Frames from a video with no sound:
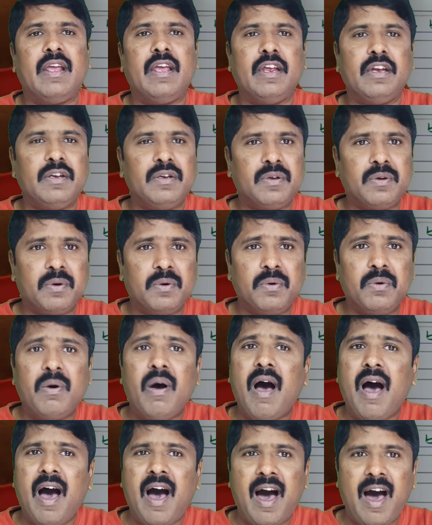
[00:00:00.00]

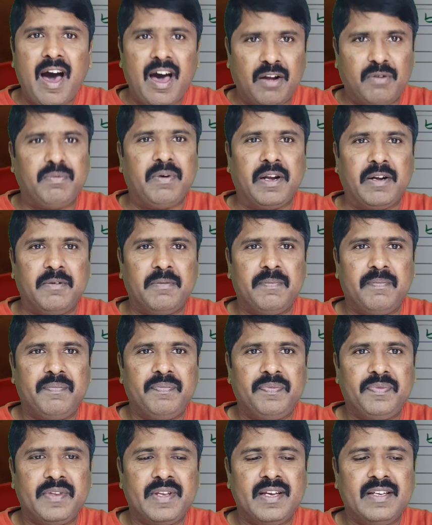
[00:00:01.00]
into R1.
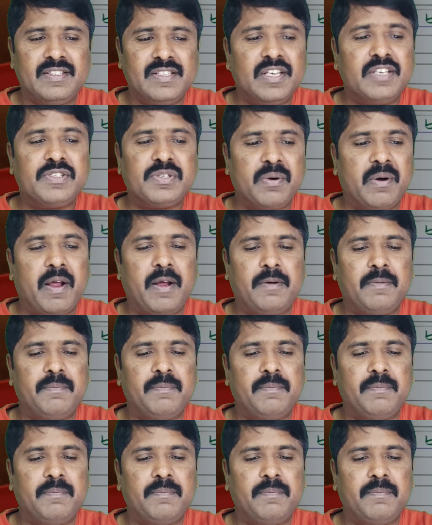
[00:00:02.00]
See student,